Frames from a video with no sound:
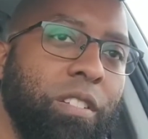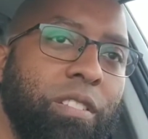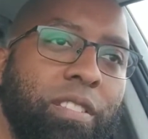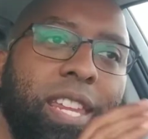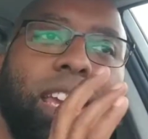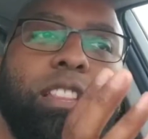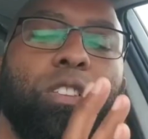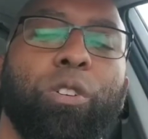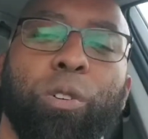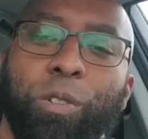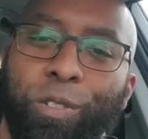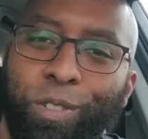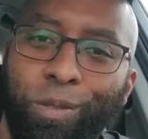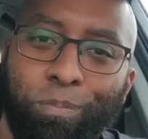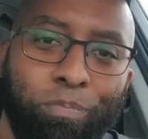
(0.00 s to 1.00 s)
pick
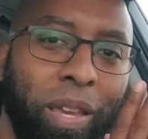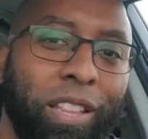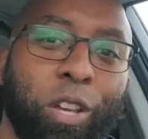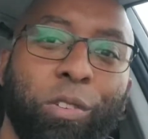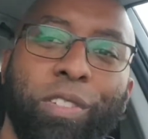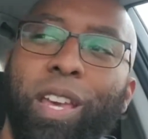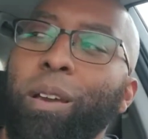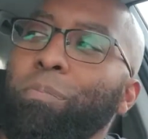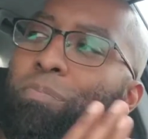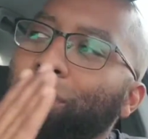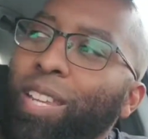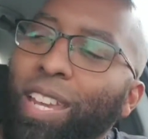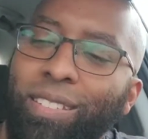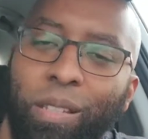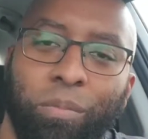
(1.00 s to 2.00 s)
those up,
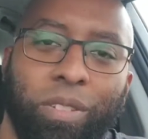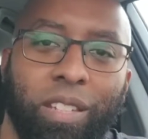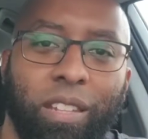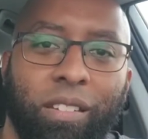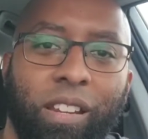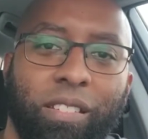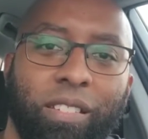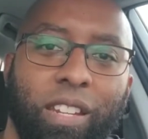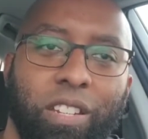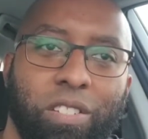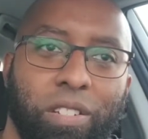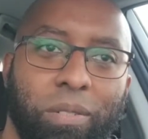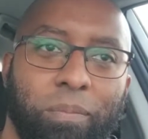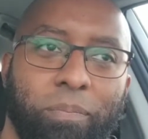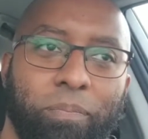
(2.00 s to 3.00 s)
take them to the
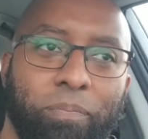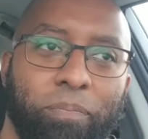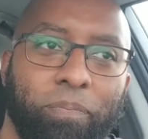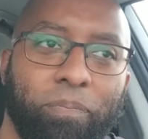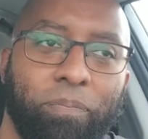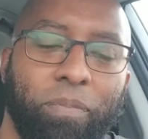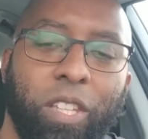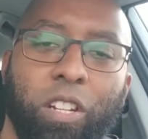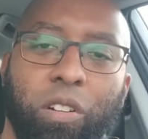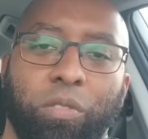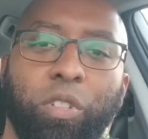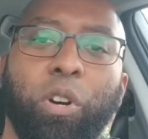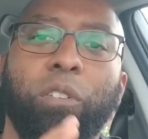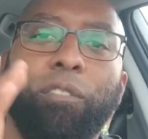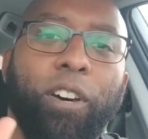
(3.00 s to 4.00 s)
destination.
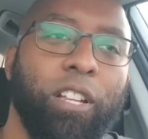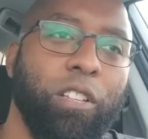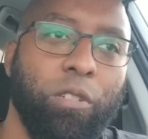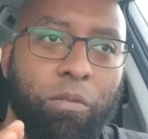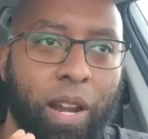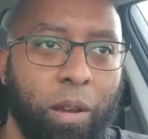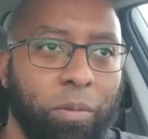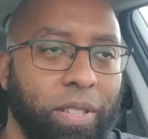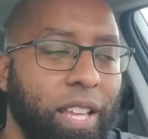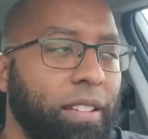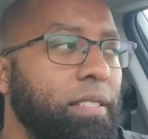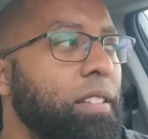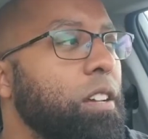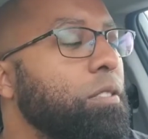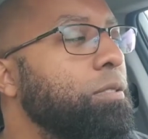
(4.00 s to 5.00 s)
Don't follow around with
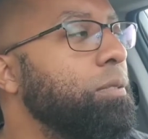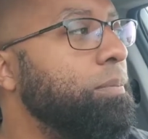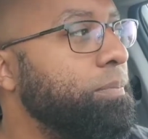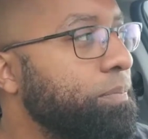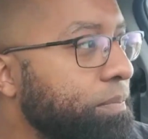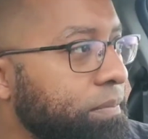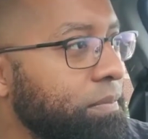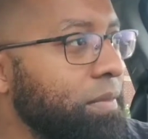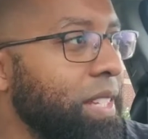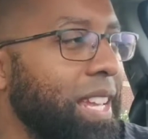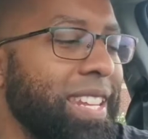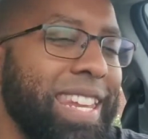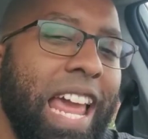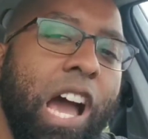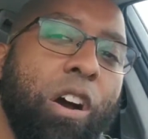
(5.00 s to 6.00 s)
that stuff.
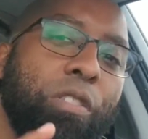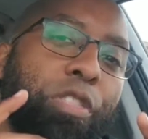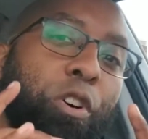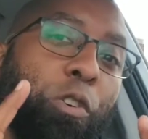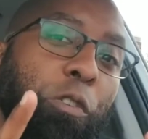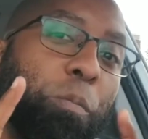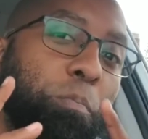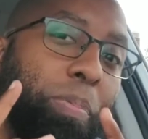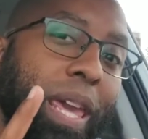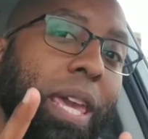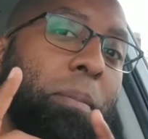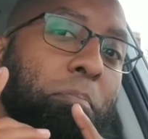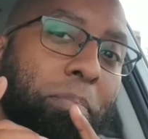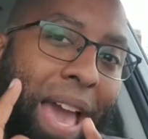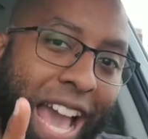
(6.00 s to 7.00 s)
Now, those
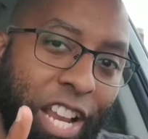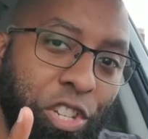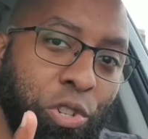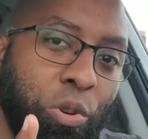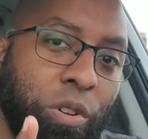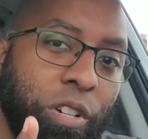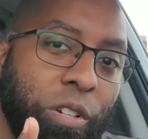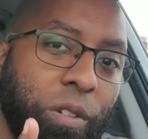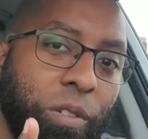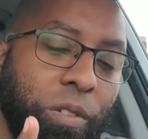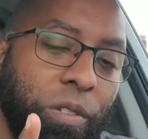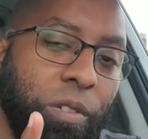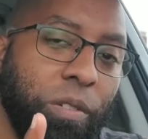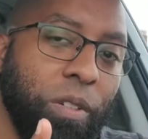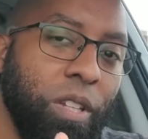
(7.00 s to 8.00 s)
big batch
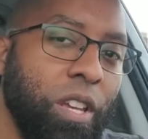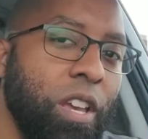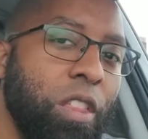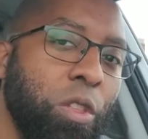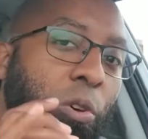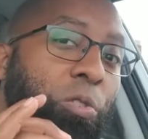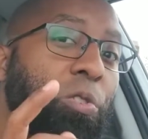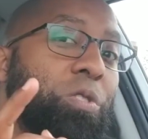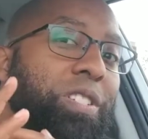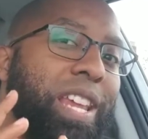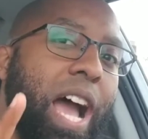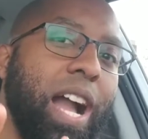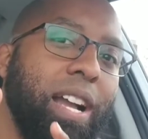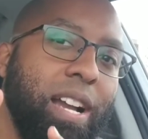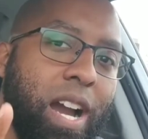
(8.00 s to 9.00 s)
orders, those are
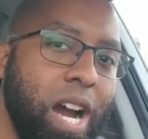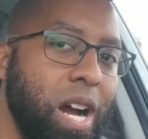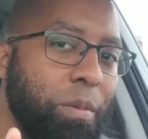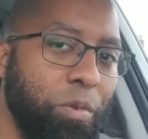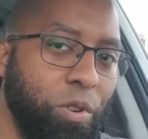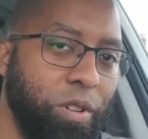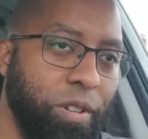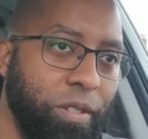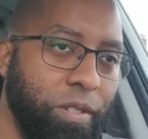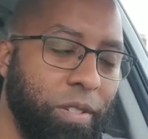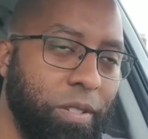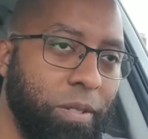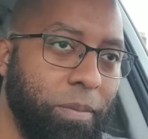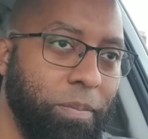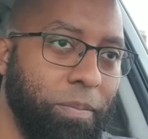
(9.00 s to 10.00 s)
.com orders.